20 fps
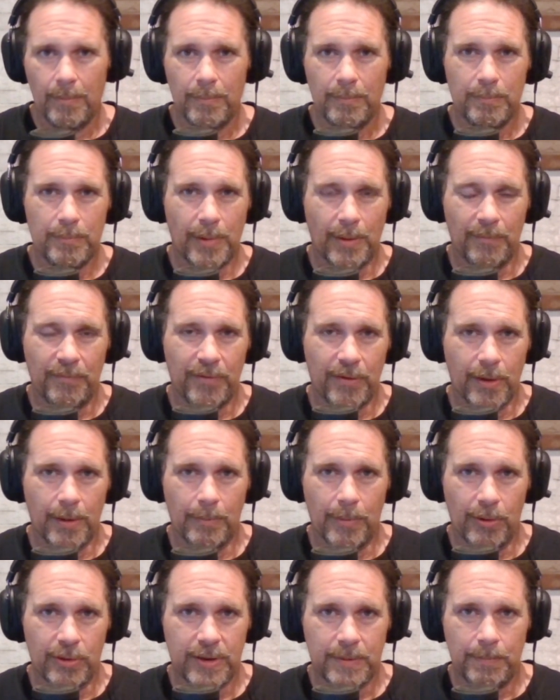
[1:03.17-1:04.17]
but for the
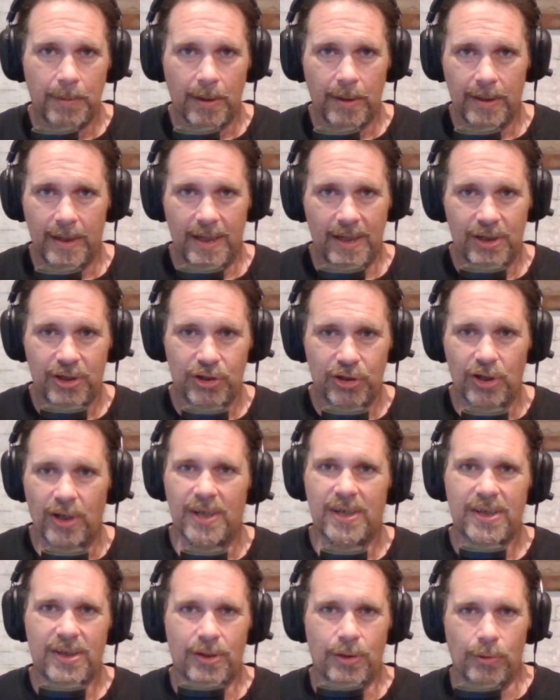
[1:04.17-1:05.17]
most part, it's
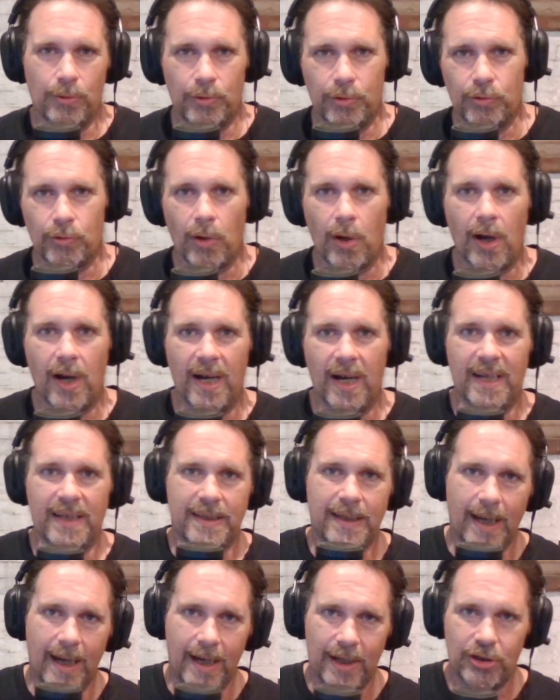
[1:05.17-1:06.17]
just to draw
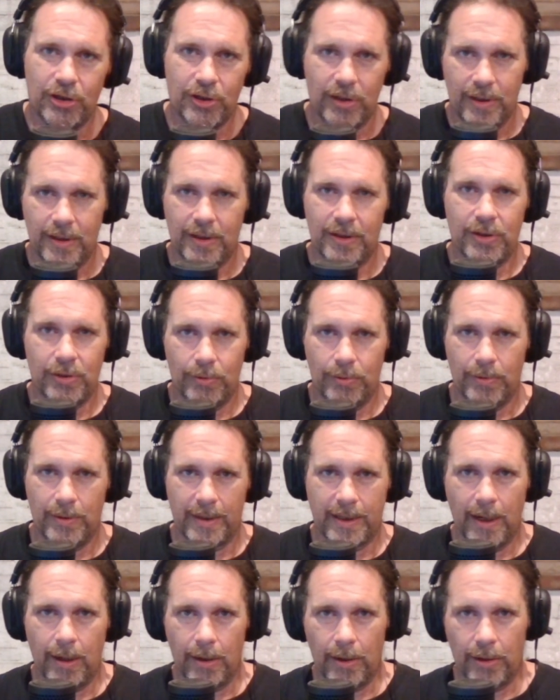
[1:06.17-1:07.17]
attention to the
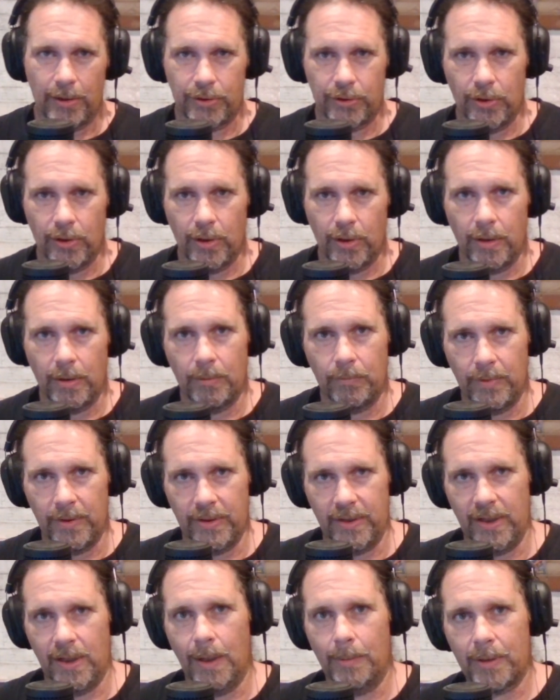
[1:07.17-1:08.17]
character with
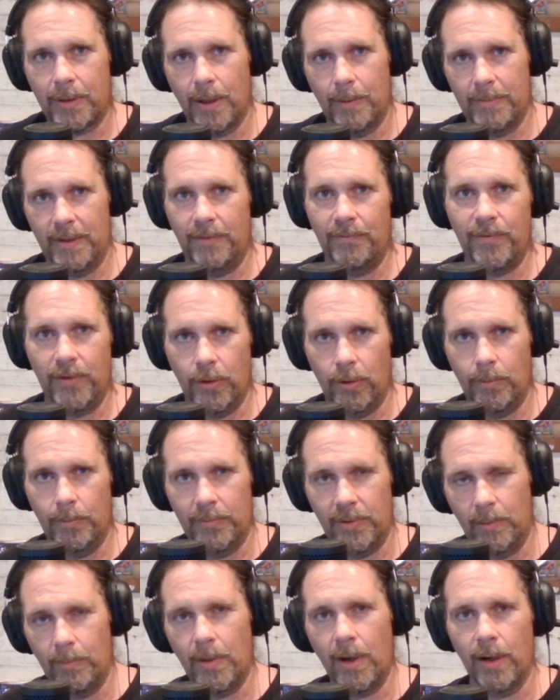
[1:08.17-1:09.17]
the upcoming film,
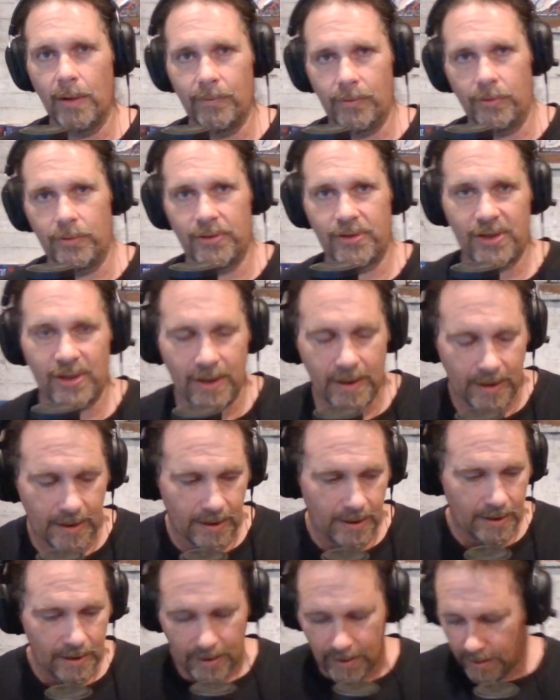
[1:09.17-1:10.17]
The Marvels.
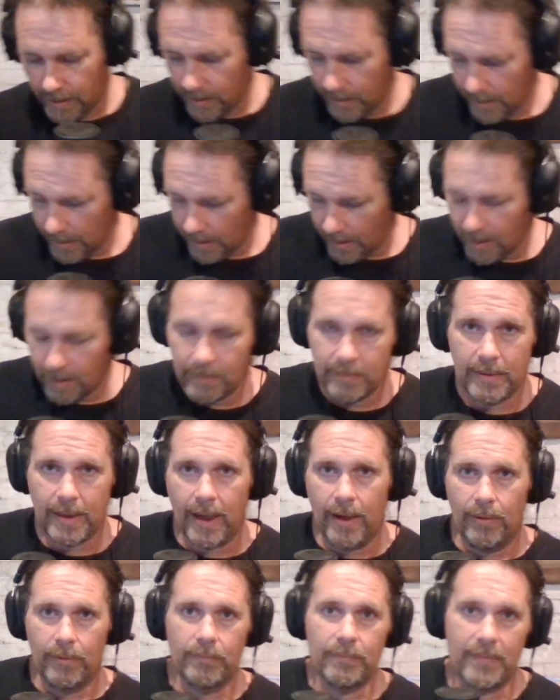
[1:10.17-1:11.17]

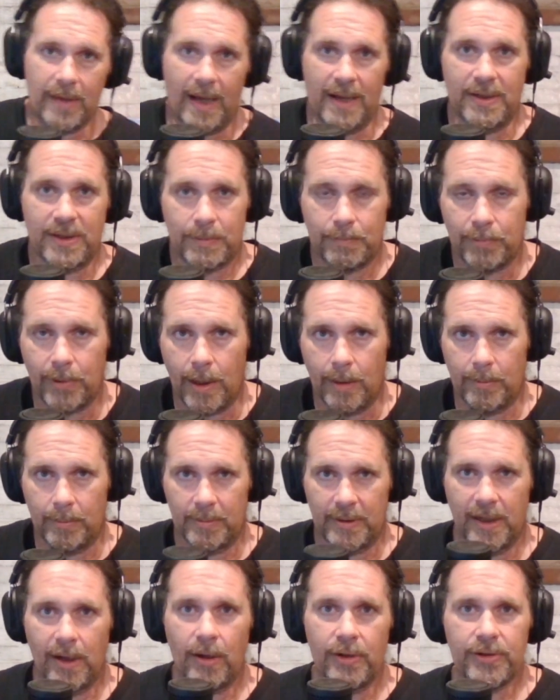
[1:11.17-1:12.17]
Now, that's
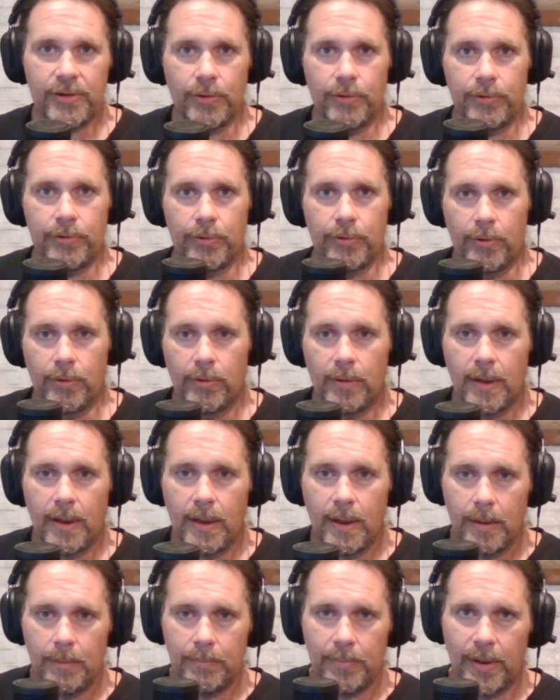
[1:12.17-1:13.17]
probably also true.
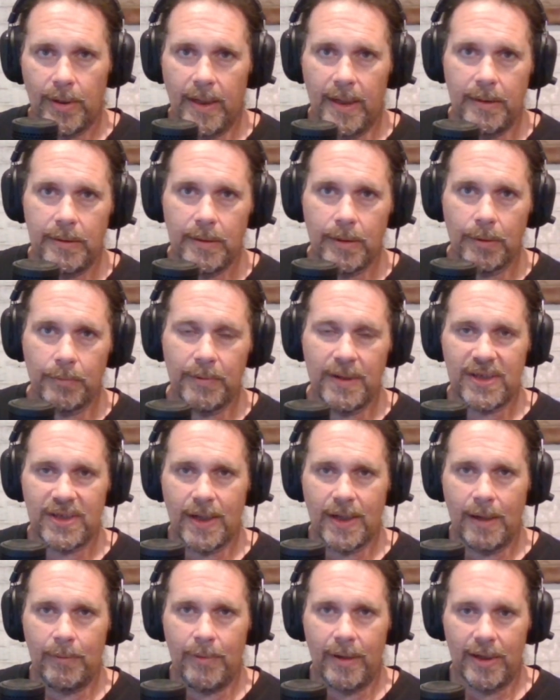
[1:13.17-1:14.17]
But the reason
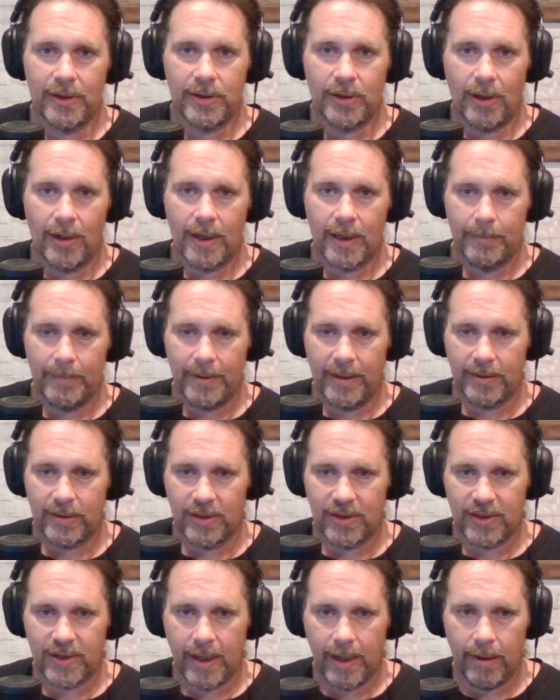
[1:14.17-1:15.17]
I want to talk about
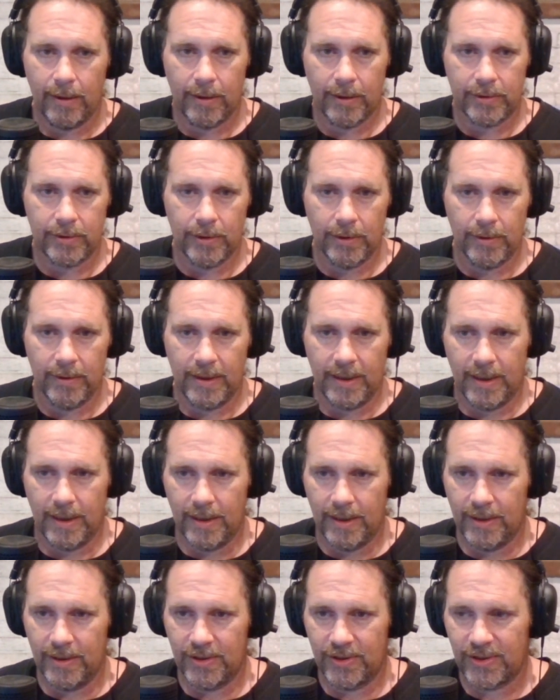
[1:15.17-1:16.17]
this character
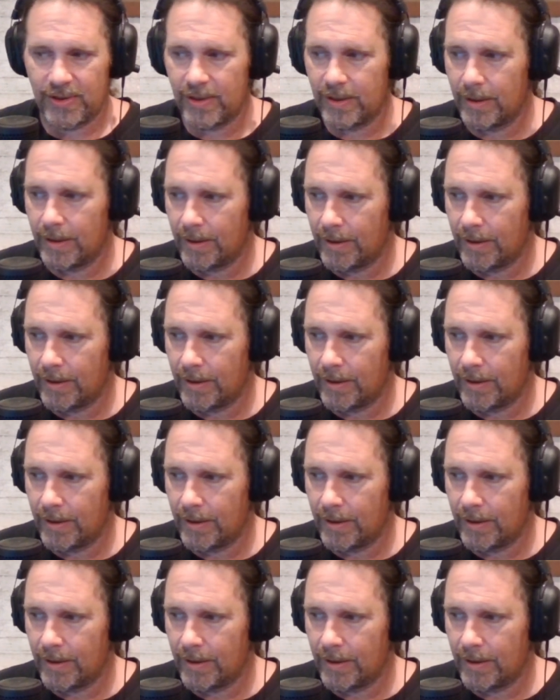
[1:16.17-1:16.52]
is,